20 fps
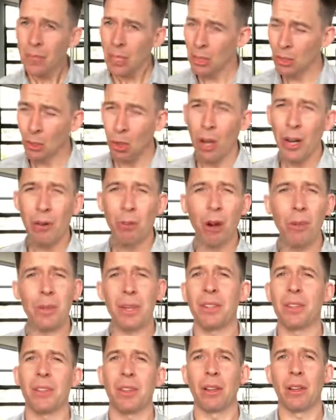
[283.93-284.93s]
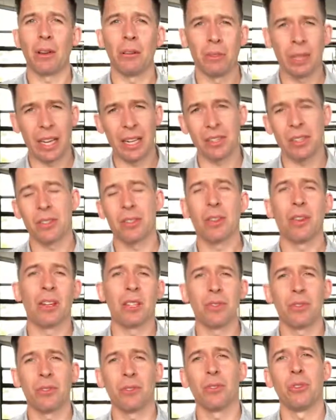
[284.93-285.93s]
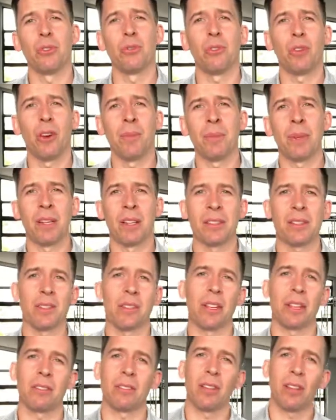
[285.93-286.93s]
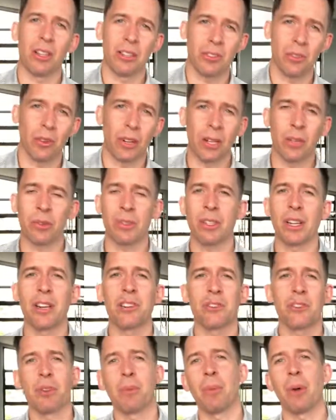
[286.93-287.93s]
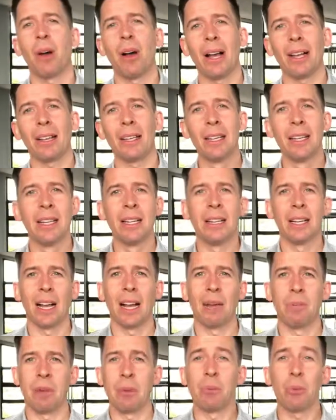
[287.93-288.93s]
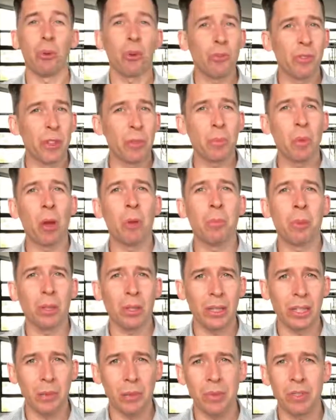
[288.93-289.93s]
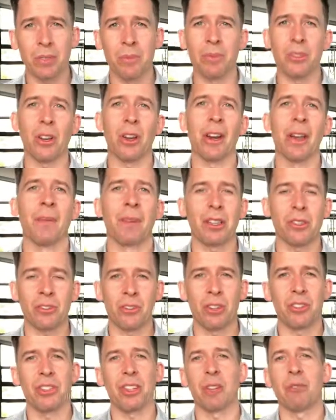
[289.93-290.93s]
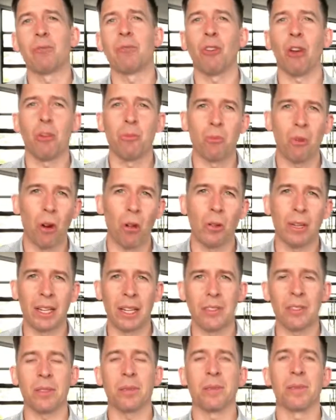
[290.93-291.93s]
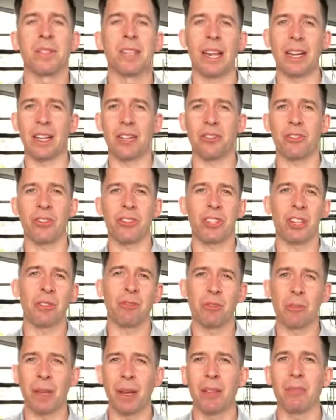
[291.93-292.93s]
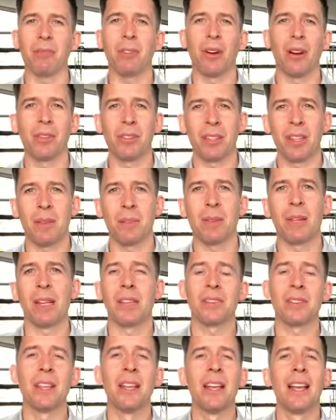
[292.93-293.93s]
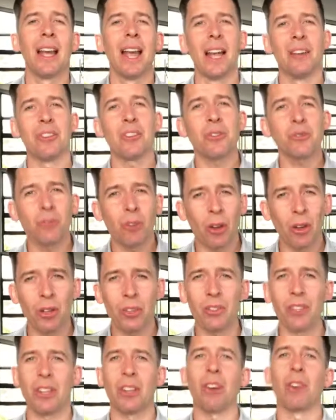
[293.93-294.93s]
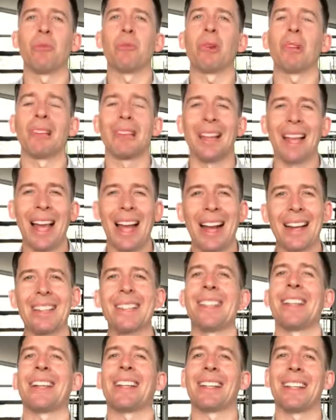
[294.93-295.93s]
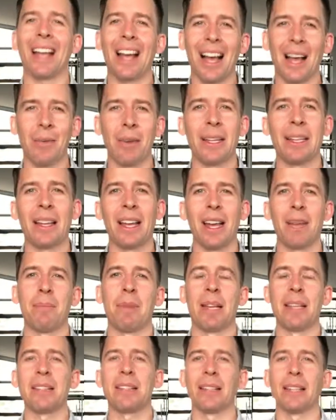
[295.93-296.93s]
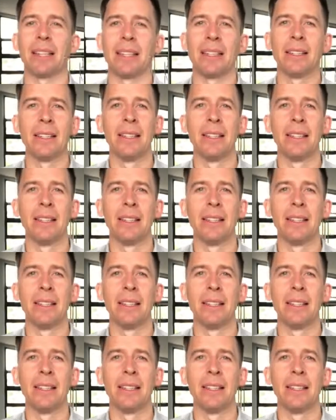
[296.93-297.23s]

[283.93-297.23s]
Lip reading: light aerobic exercise for 2 to 5 minutes, like light jogging or stationary bike, improving your mobility with some dynamic stretching, foam rolling and some static stretching for about 5 or 10 minutes, and just focusing on relaxing and calming down mentally.